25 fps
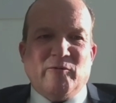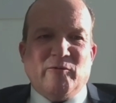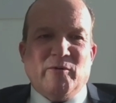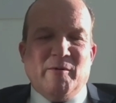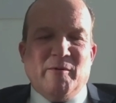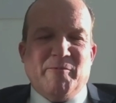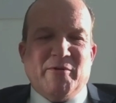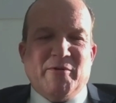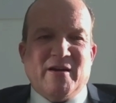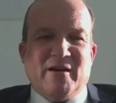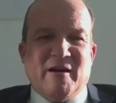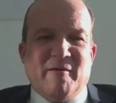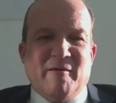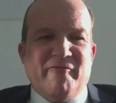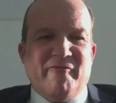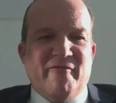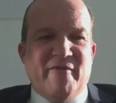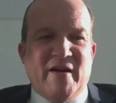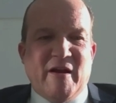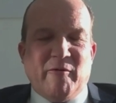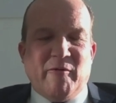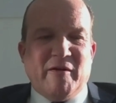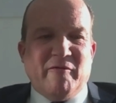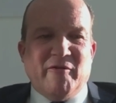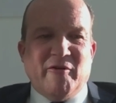will pick up
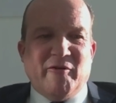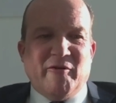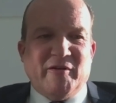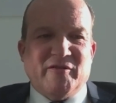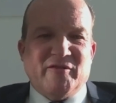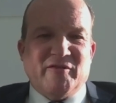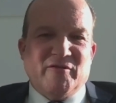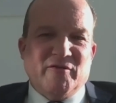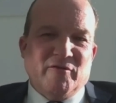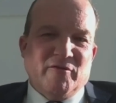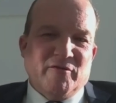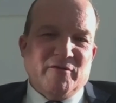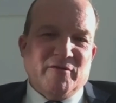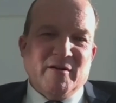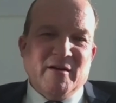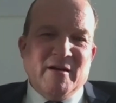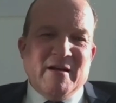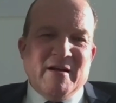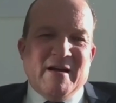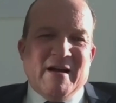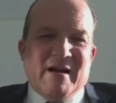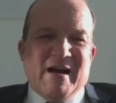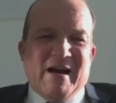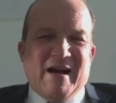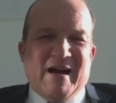very, very soon.
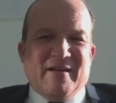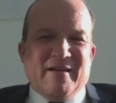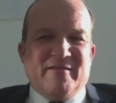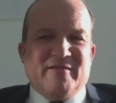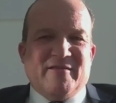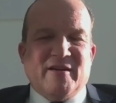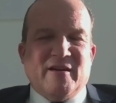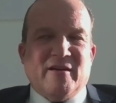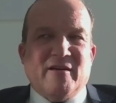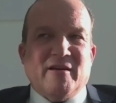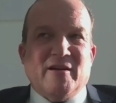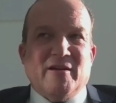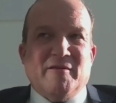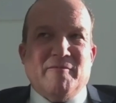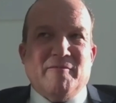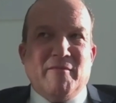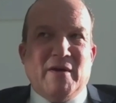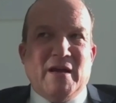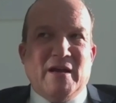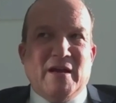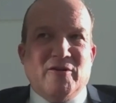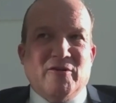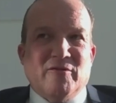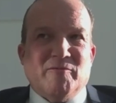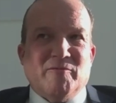I think in a
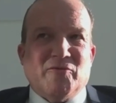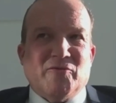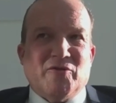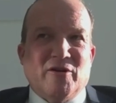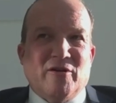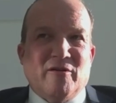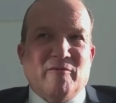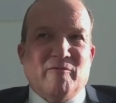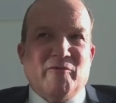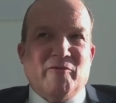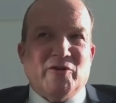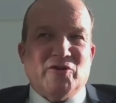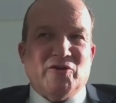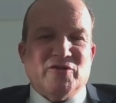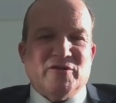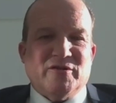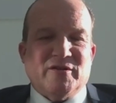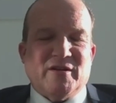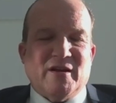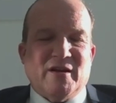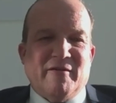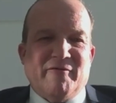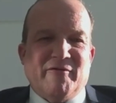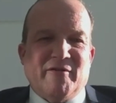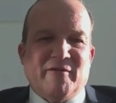medium term, we
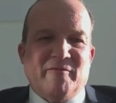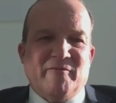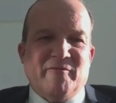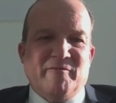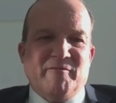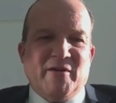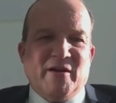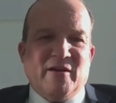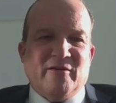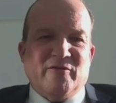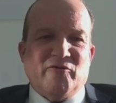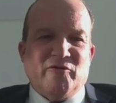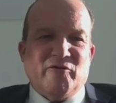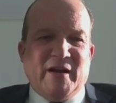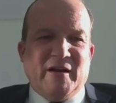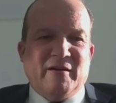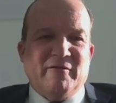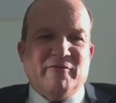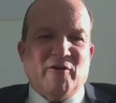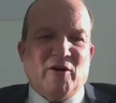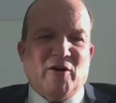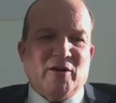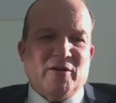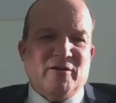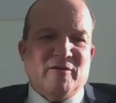should have a
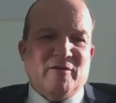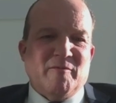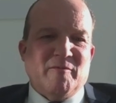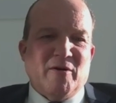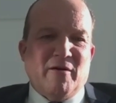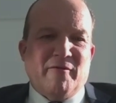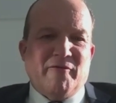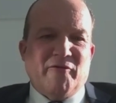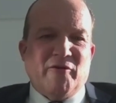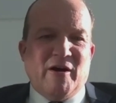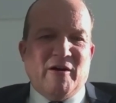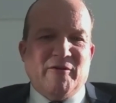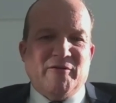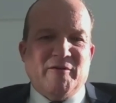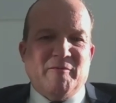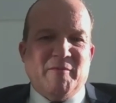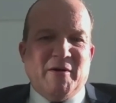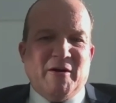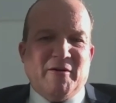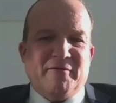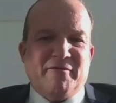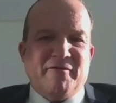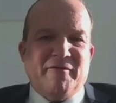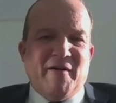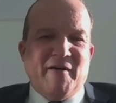trade volume of around
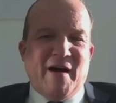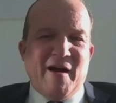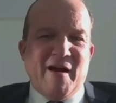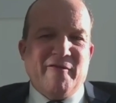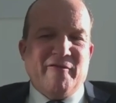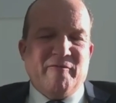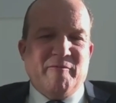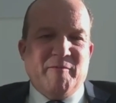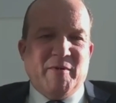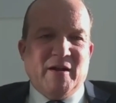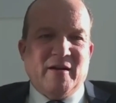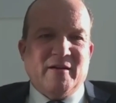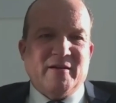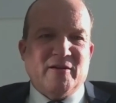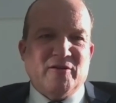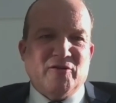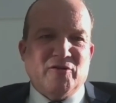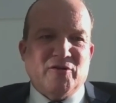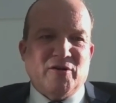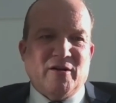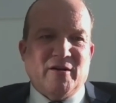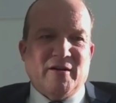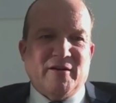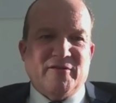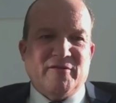about $5
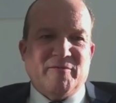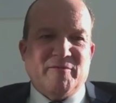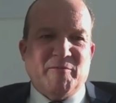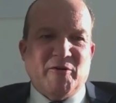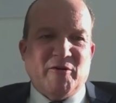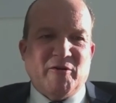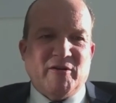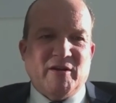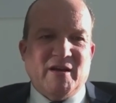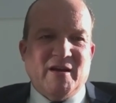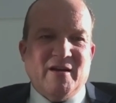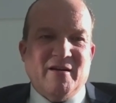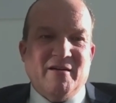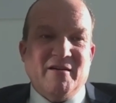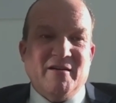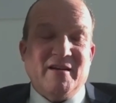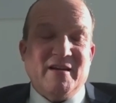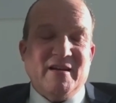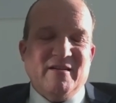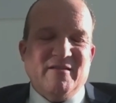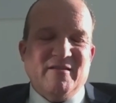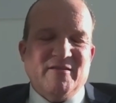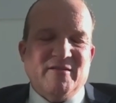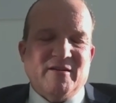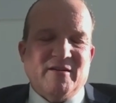billion per year
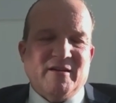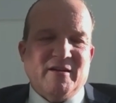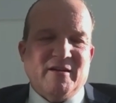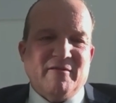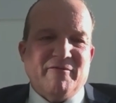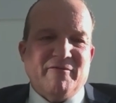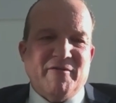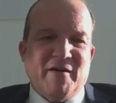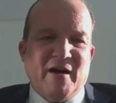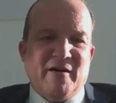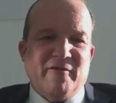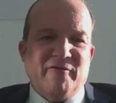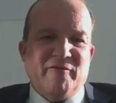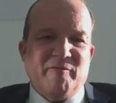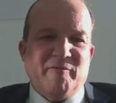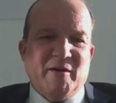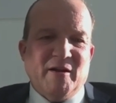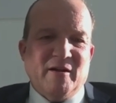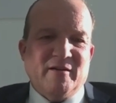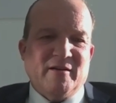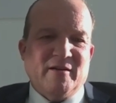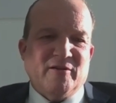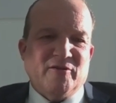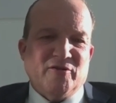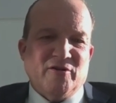easily. $5
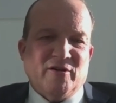billion.